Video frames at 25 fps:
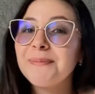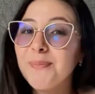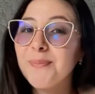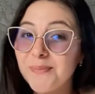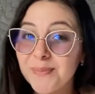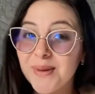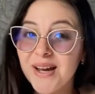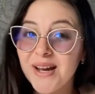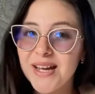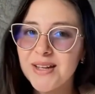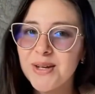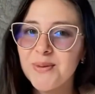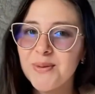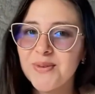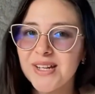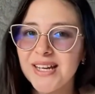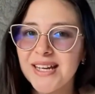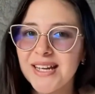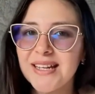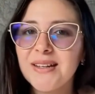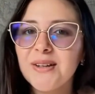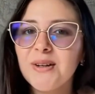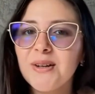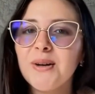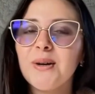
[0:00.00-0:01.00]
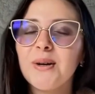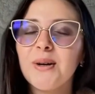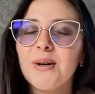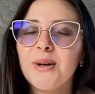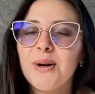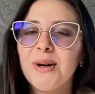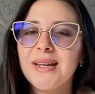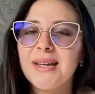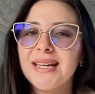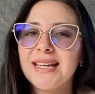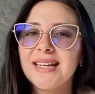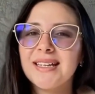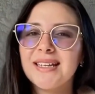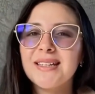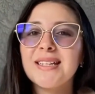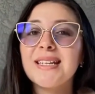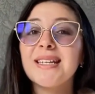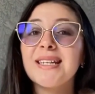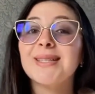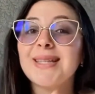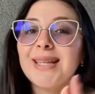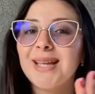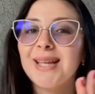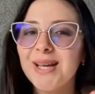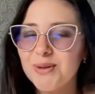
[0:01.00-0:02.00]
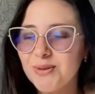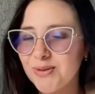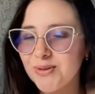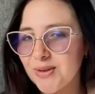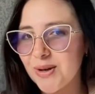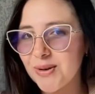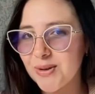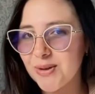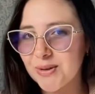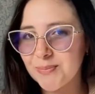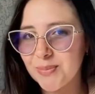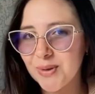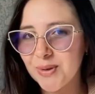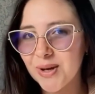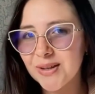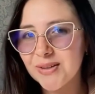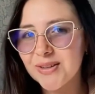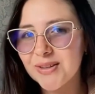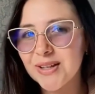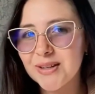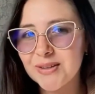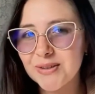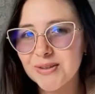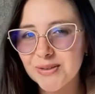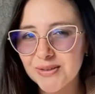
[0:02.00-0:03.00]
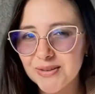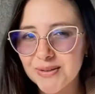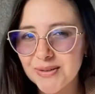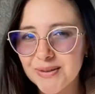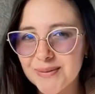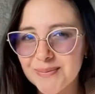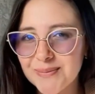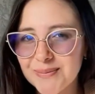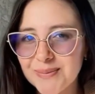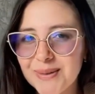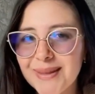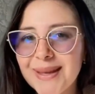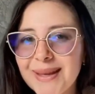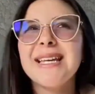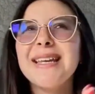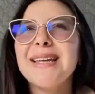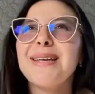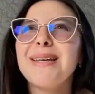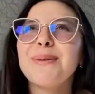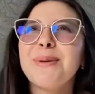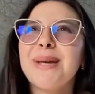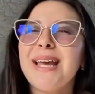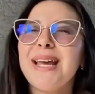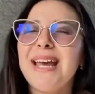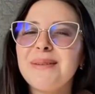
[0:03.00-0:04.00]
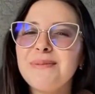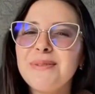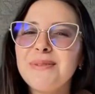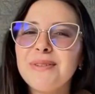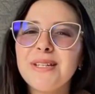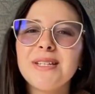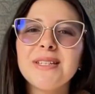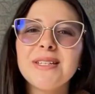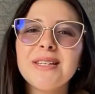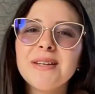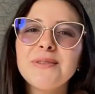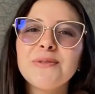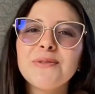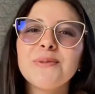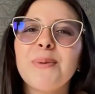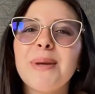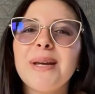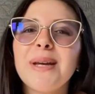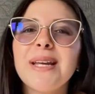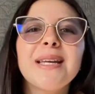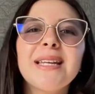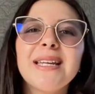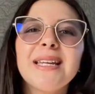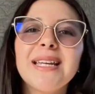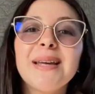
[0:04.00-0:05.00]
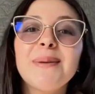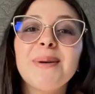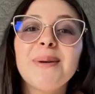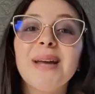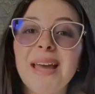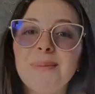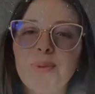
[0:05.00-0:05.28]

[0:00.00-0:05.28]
by the way, get a discount on the process. And the benefit of being in my